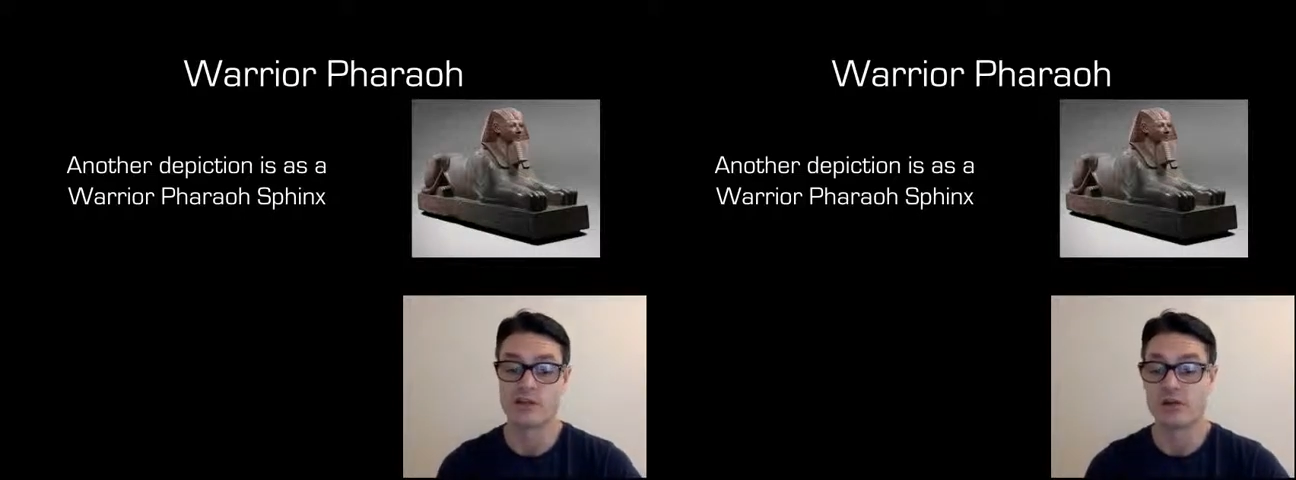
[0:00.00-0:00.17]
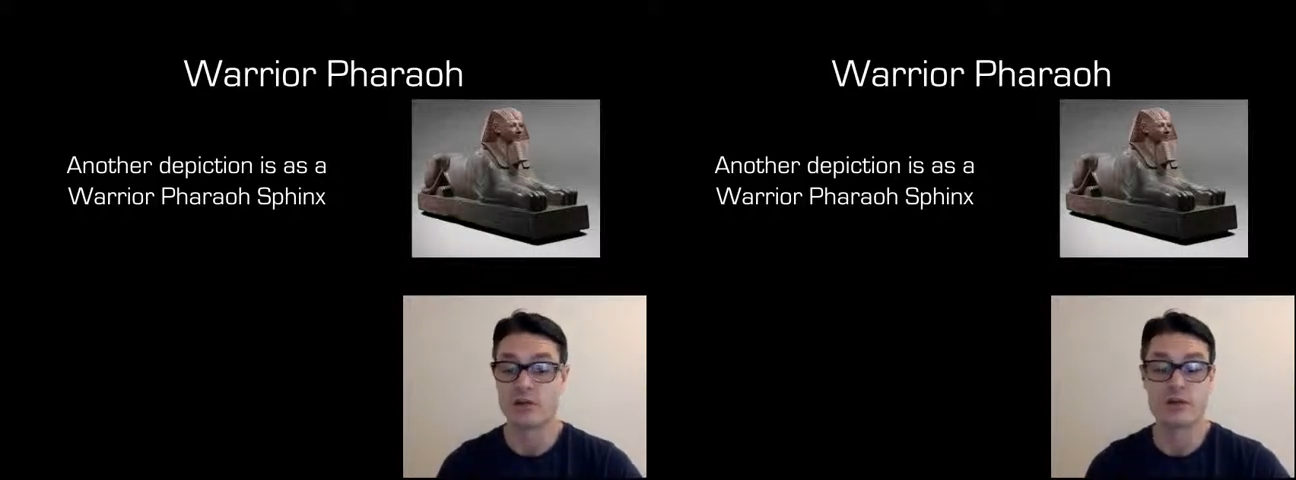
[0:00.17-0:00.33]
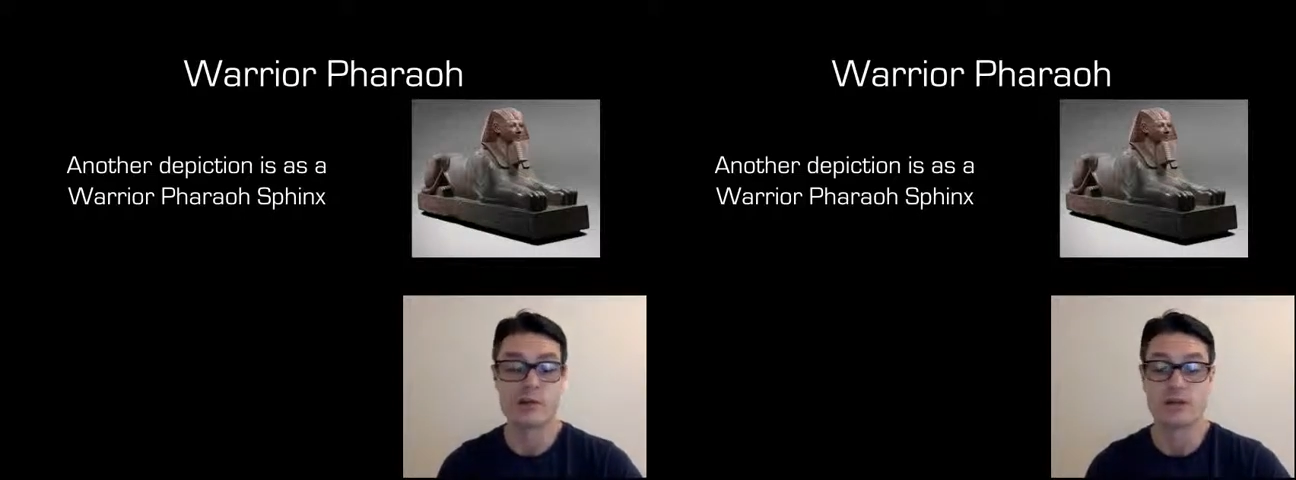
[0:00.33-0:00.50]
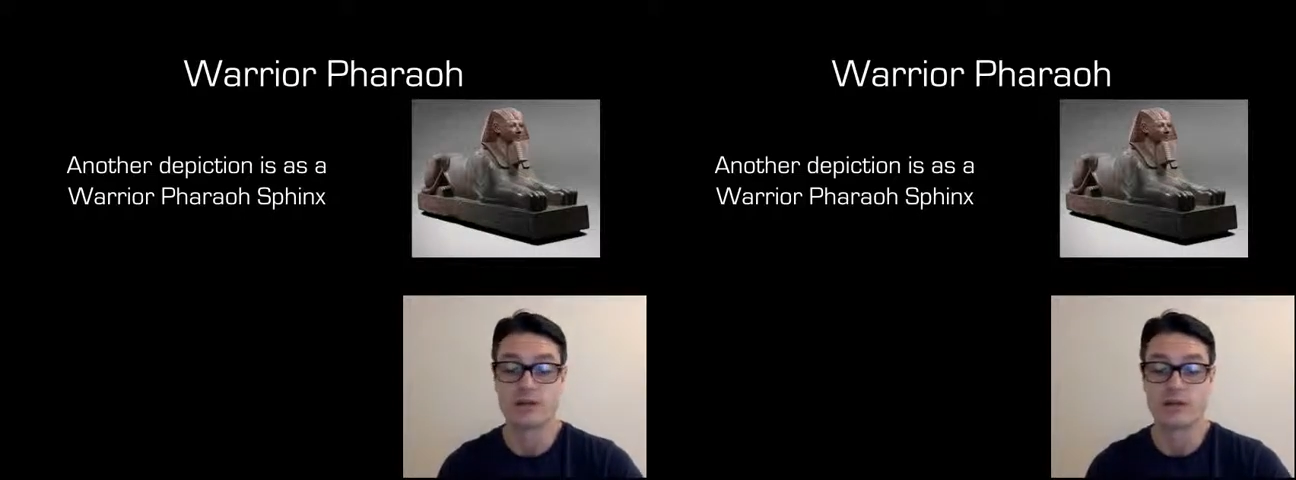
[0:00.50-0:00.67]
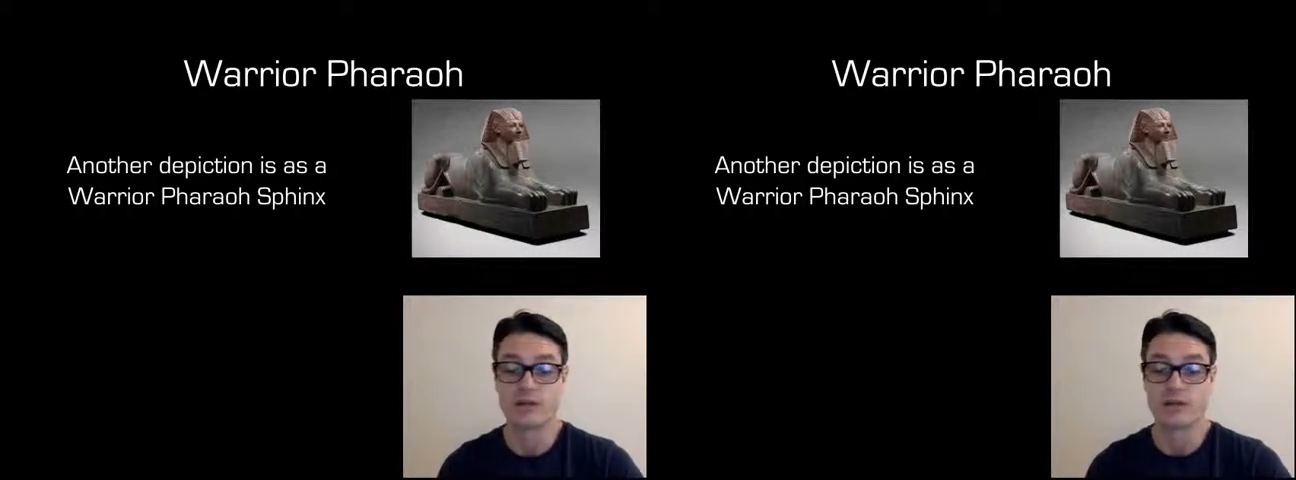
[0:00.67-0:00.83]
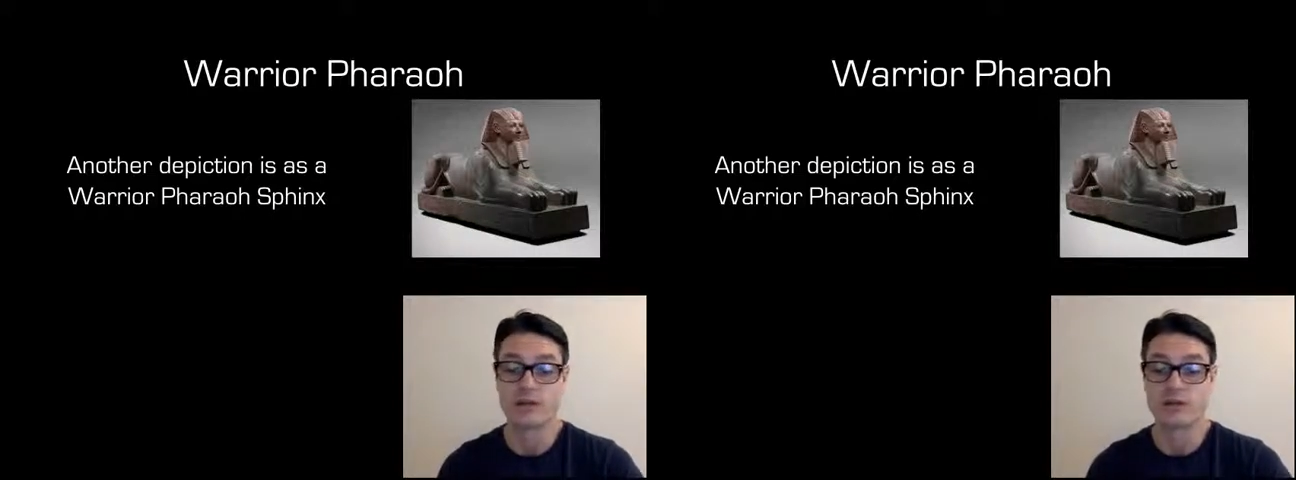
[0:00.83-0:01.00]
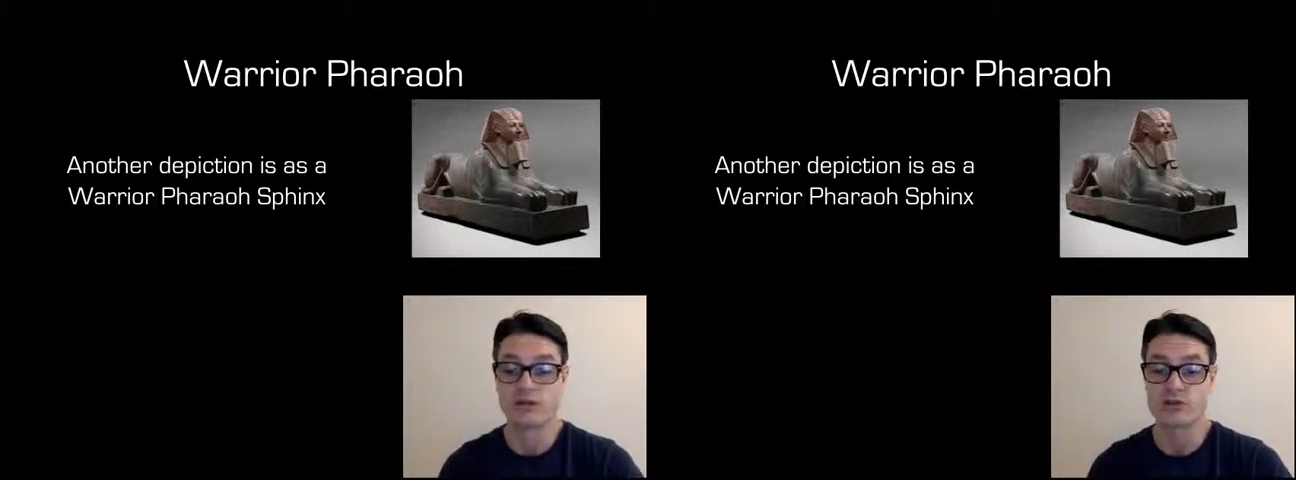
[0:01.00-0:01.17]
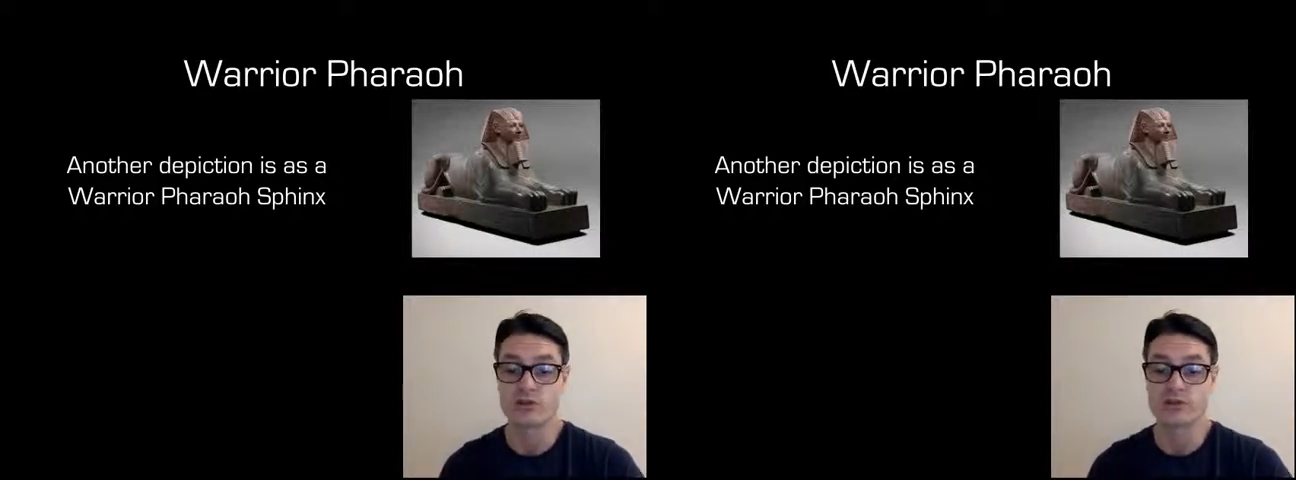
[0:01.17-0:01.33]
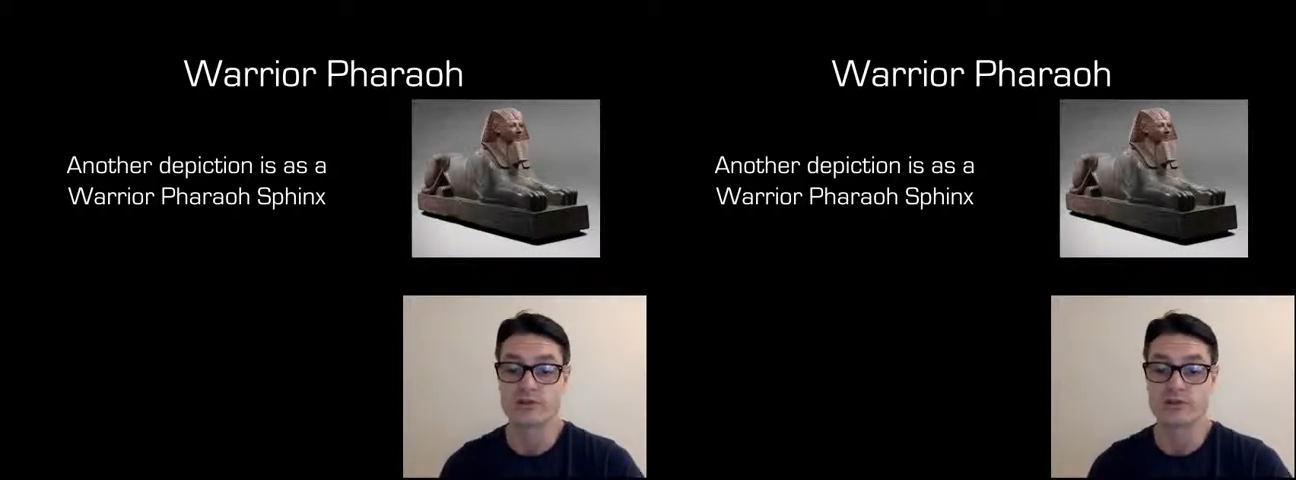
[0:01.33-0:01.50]
We do need to know all of those
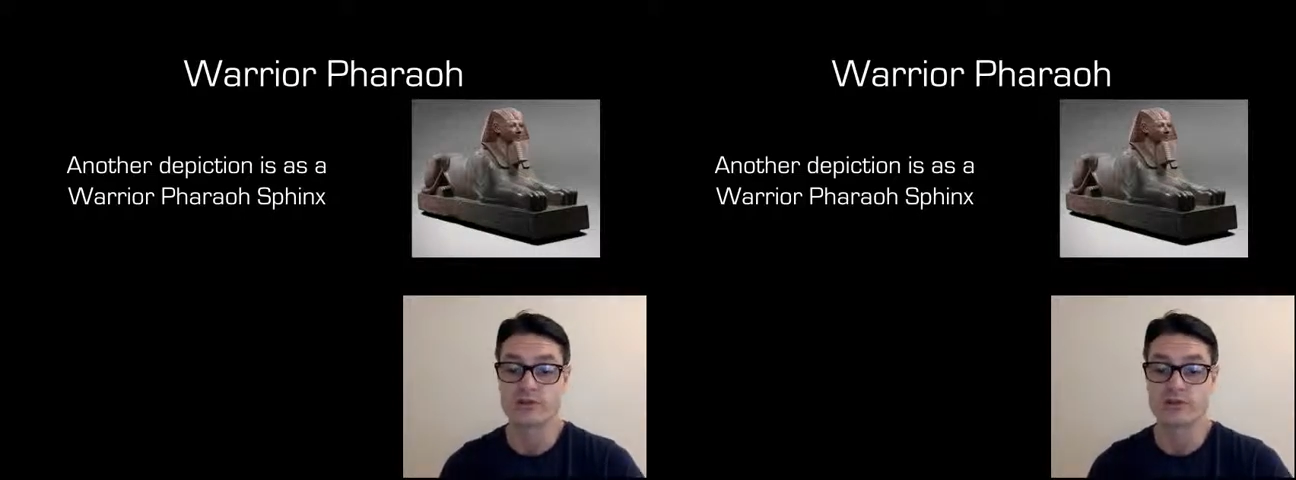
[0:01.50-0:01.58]
terms